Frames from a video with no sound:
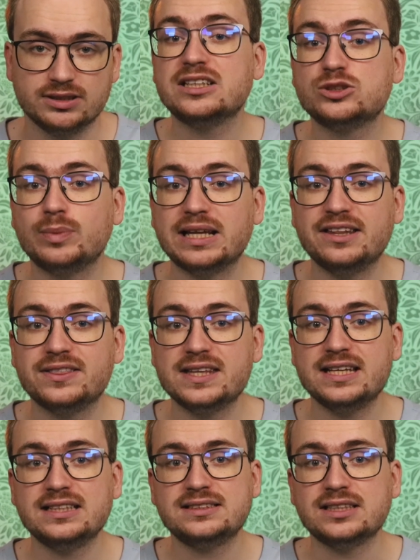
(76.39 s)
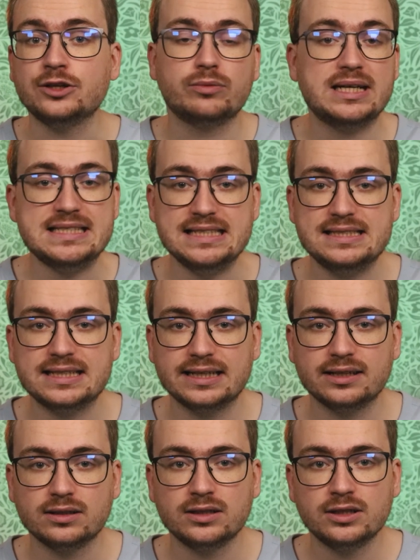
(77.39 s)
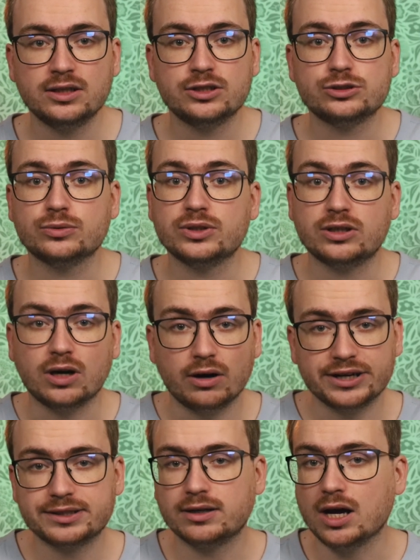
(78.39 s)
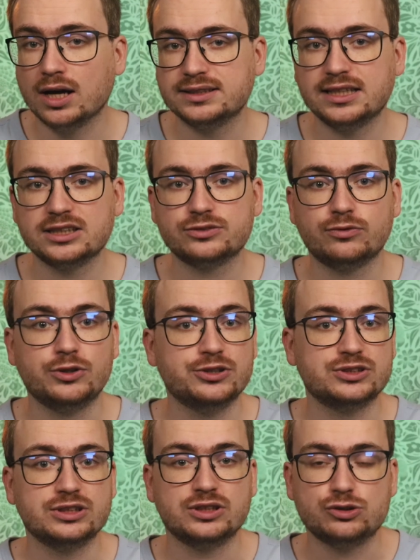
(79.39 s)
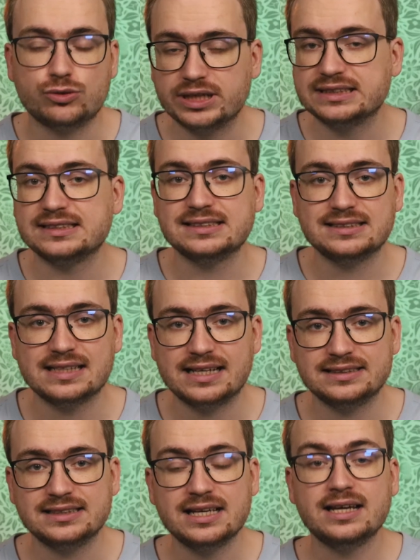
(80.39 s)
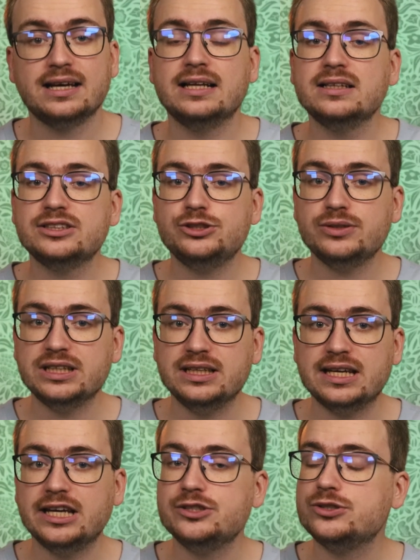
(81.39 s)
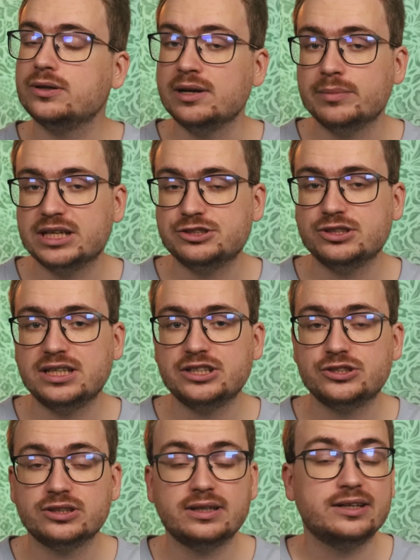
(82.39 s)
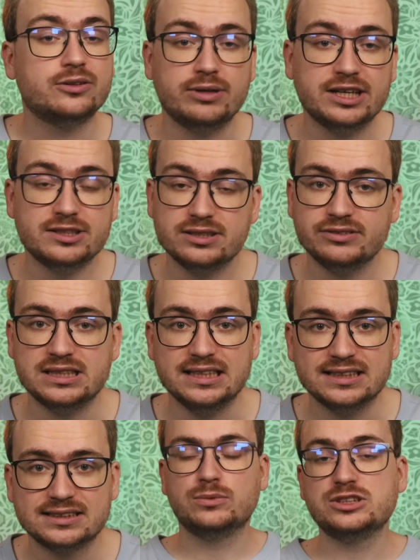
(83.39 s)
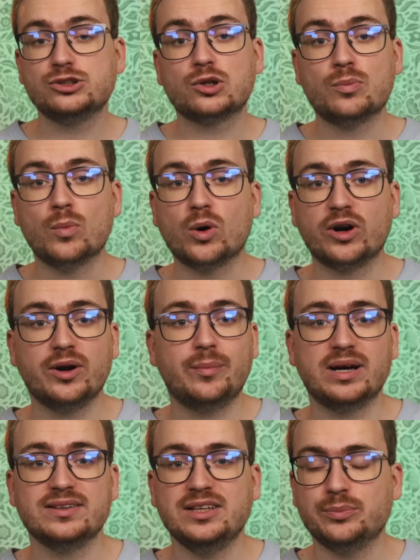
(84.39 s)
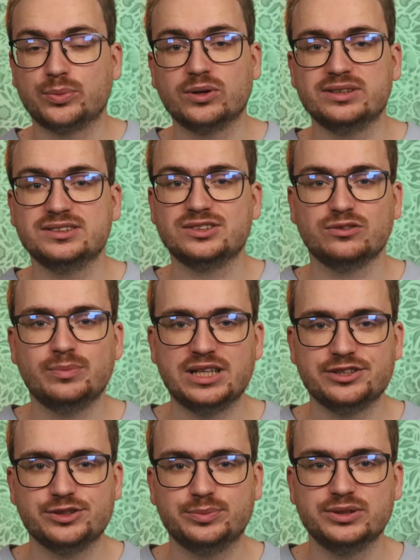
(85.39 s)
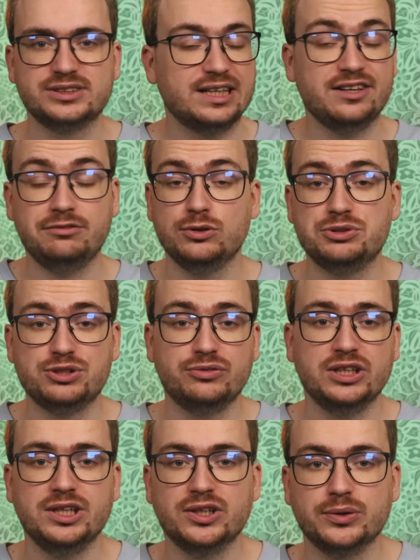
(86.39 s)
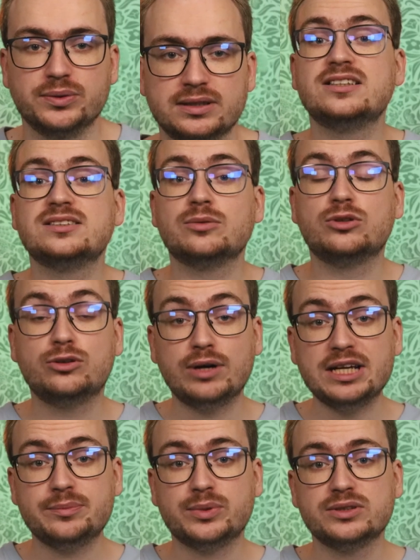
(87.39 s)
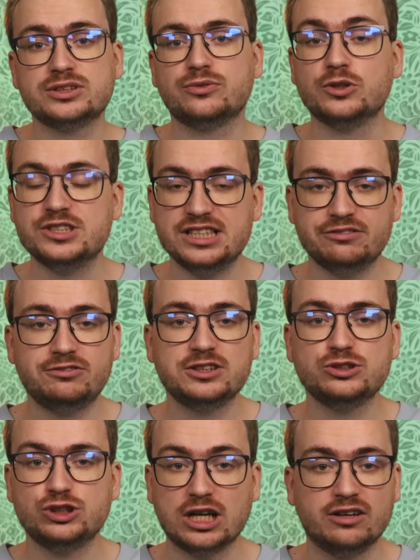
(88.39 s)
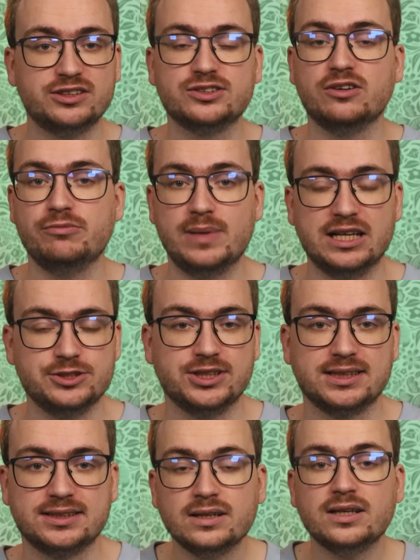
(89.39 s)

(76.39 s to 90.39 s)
They explain things in great detail, show the correct context for using the tricks and slides, and let you engage your imagination and creativity. We'll talk more about the importance of magic books in a future video. Here are some great books for different genres of magic.